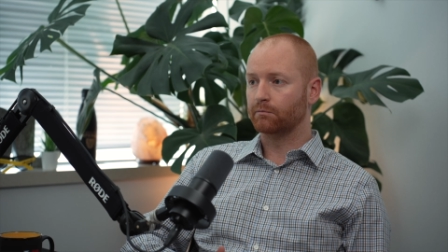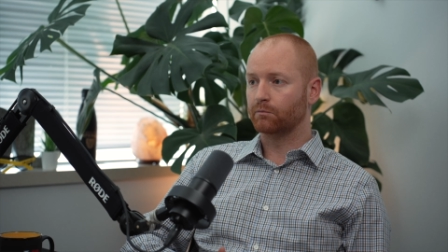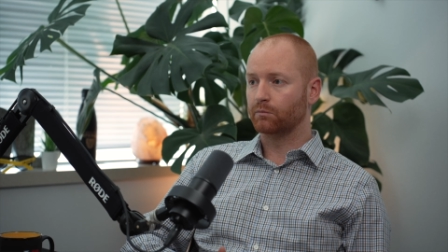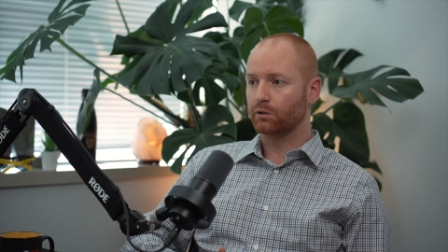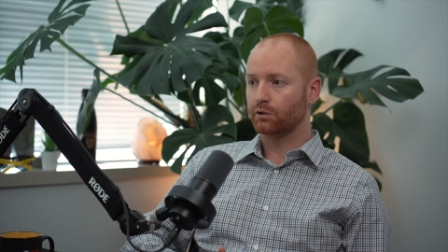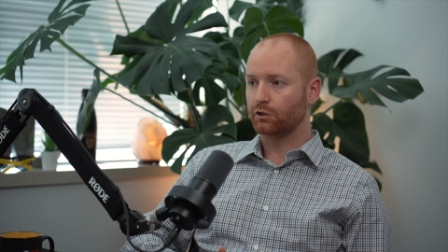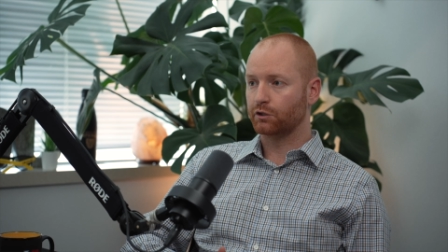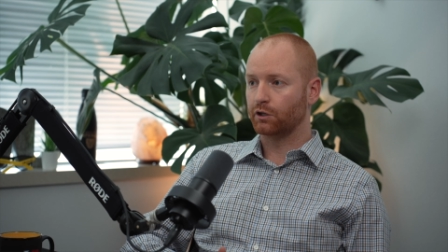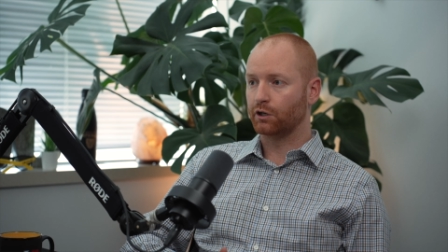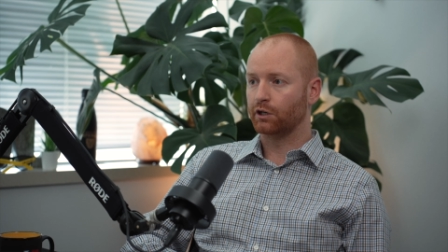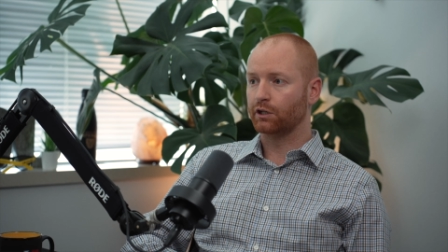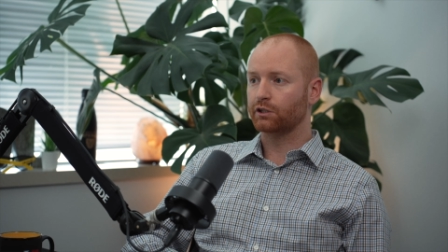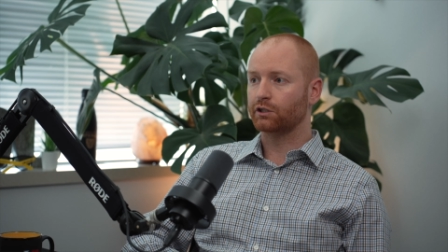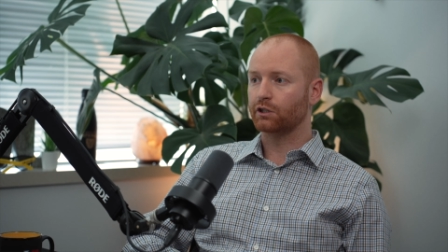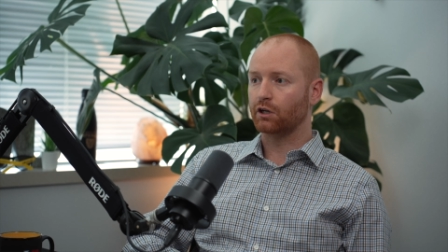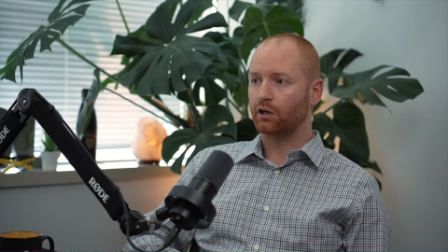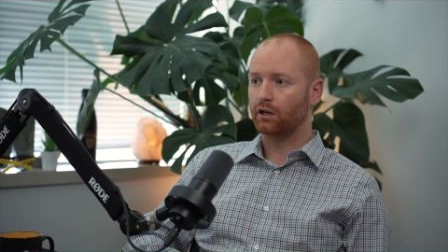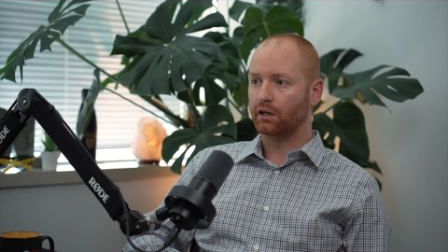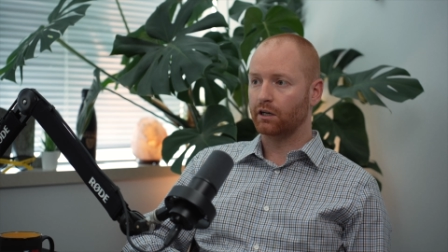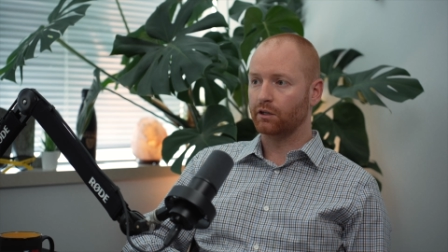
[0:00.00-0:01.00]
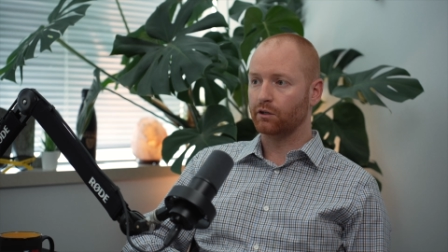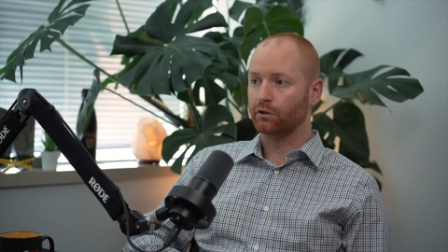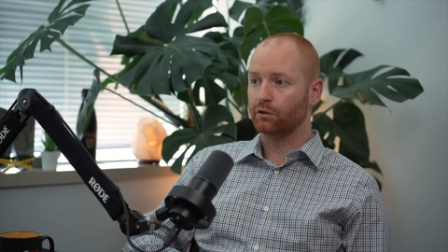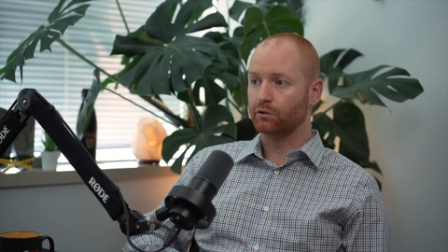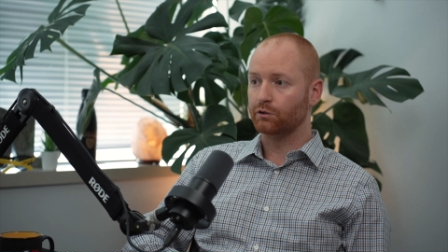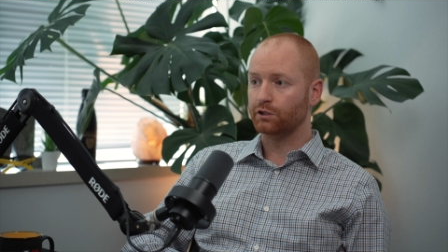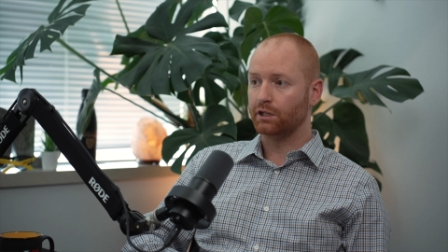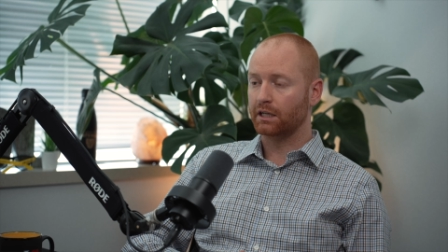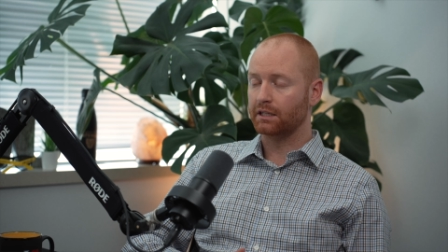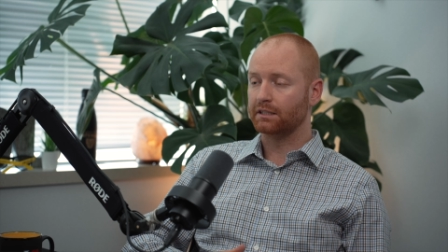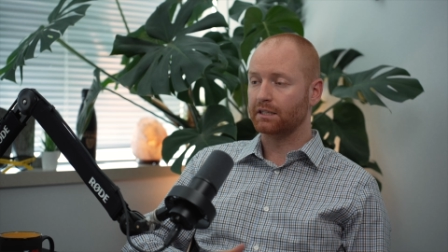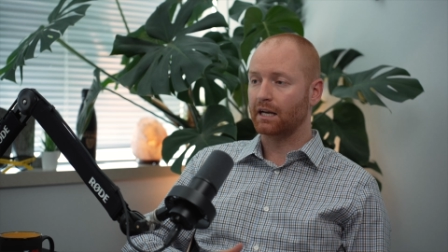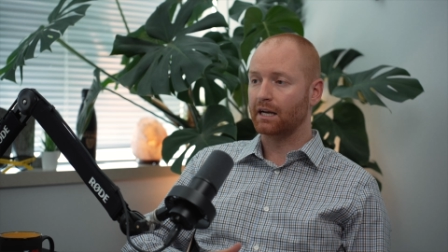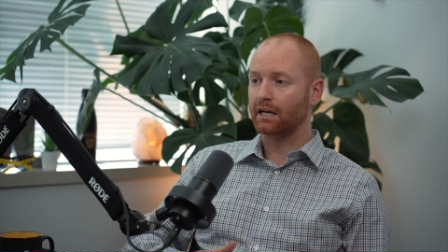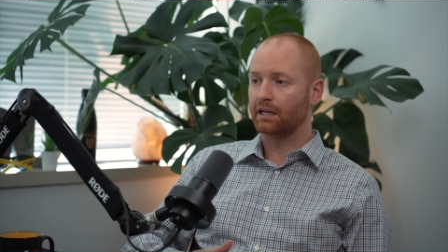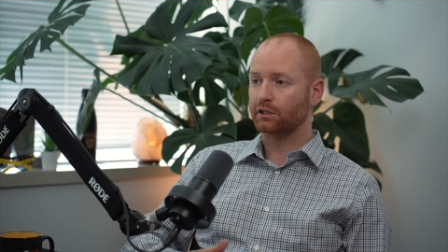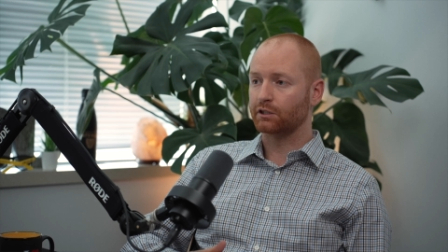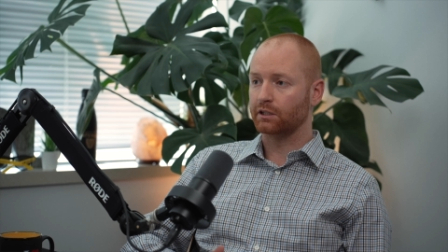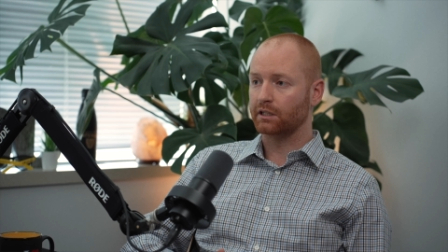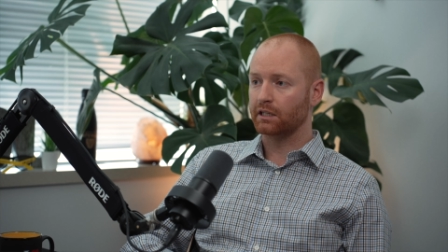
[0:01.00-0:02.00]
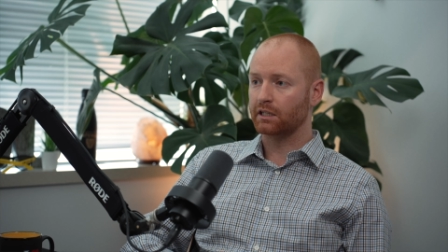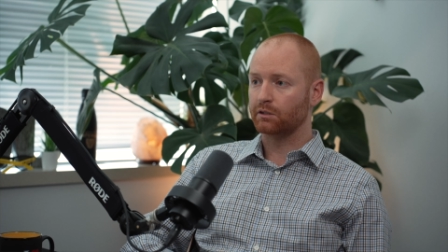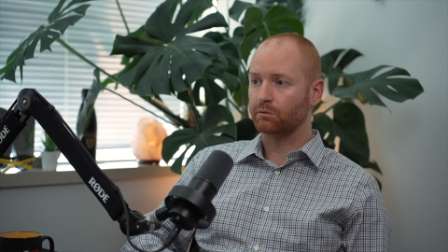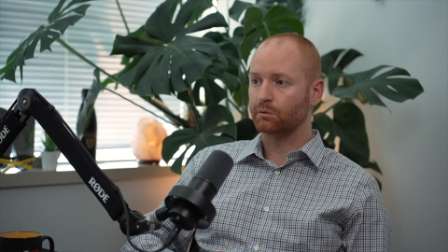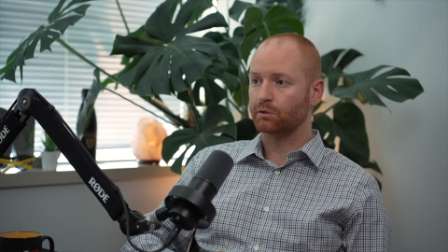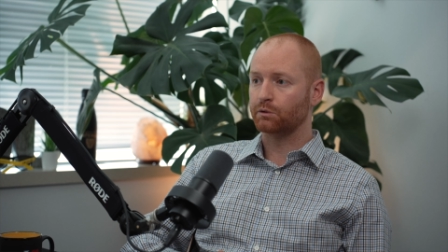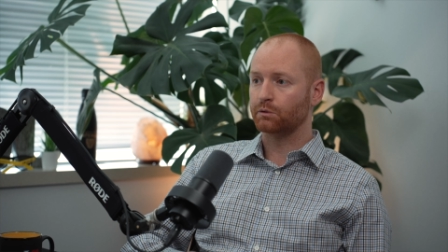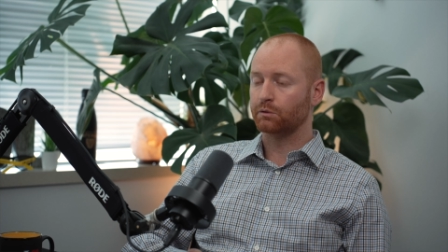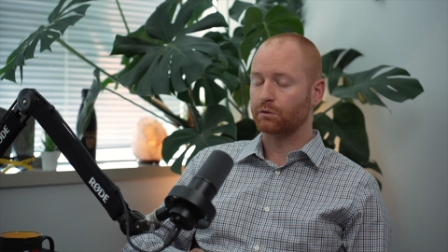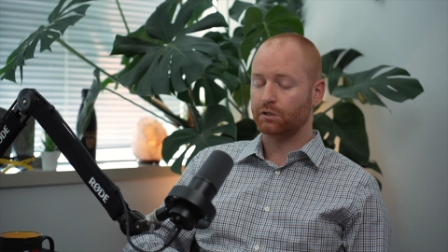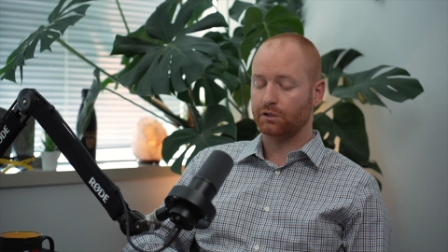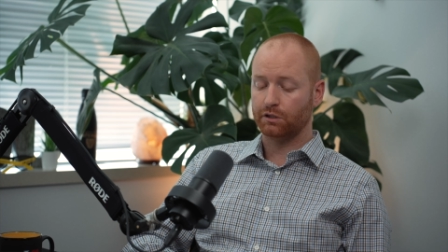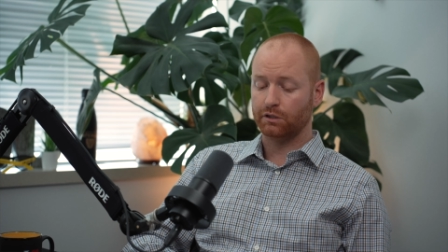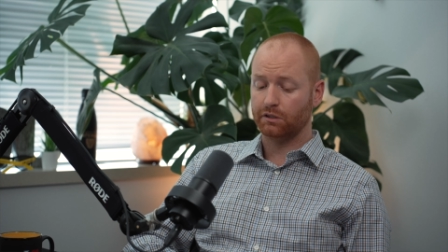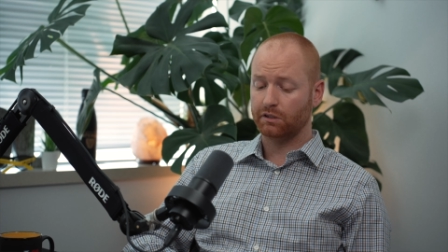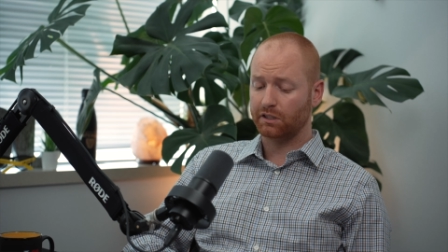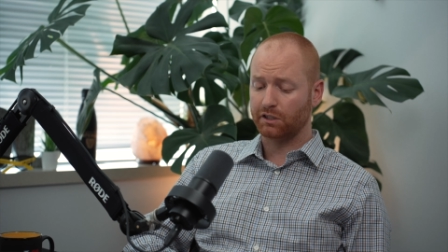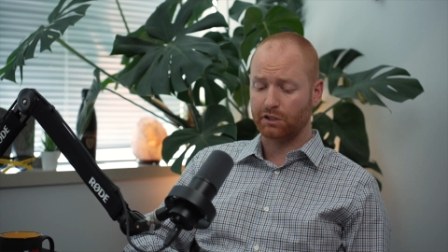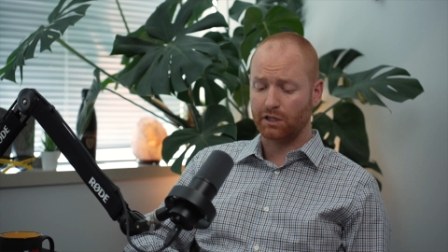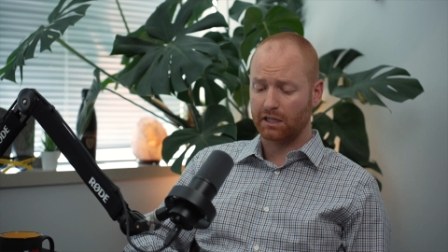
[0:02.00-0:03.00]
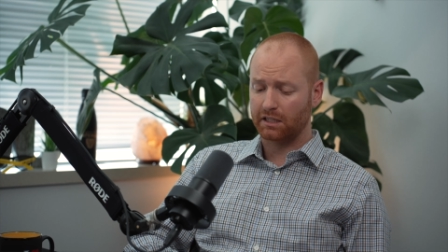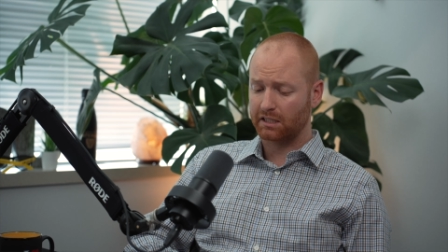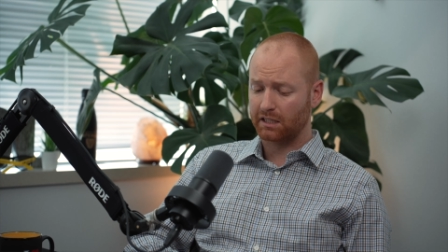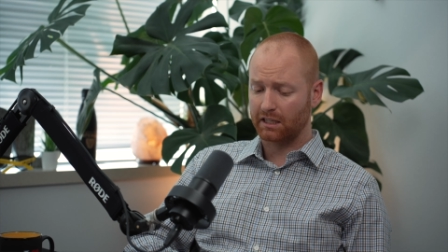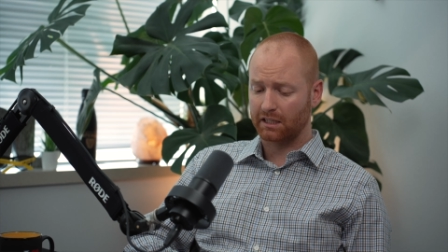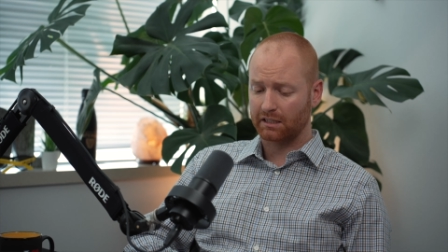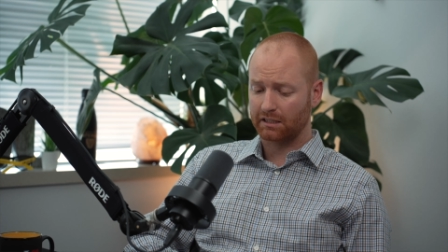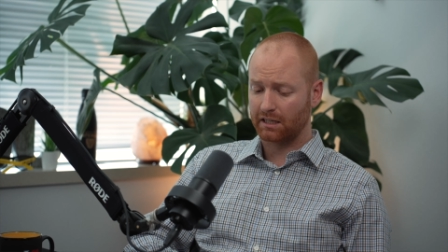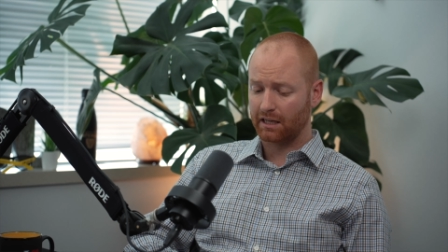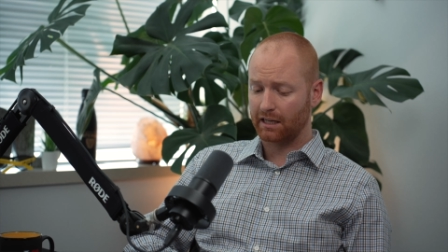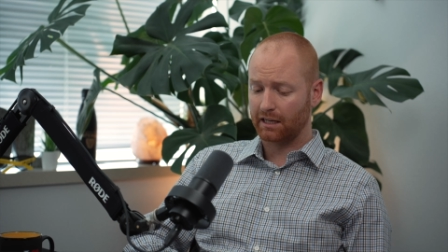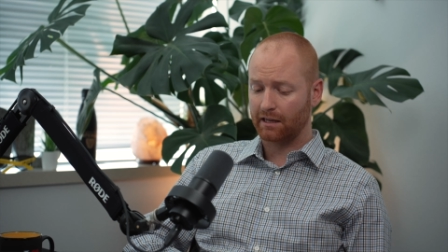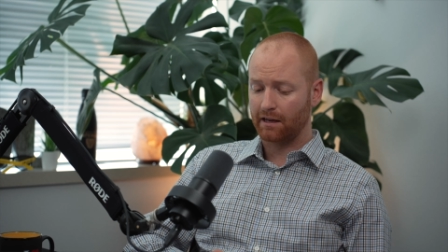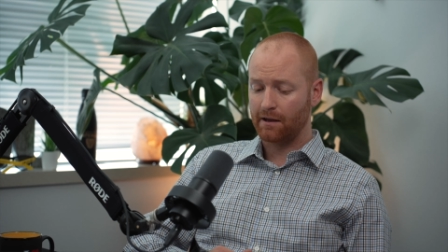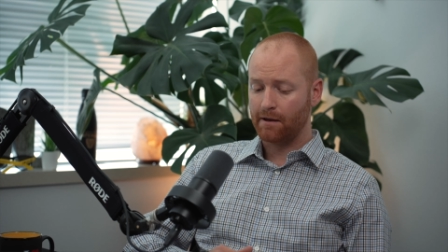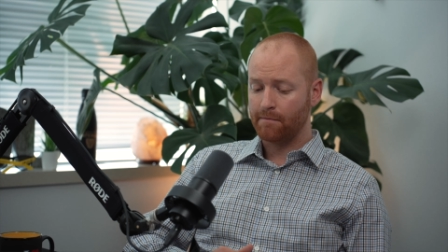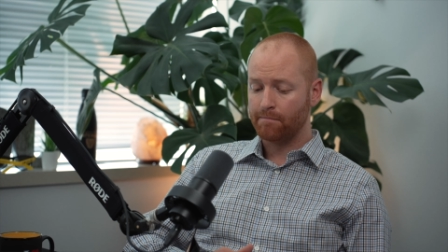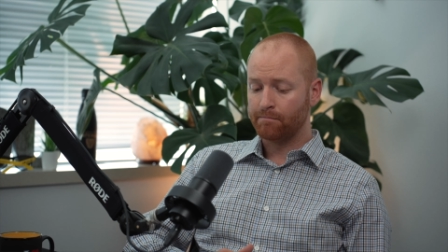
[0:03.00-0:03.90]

research on who Gen Z actually is, which would suggest things like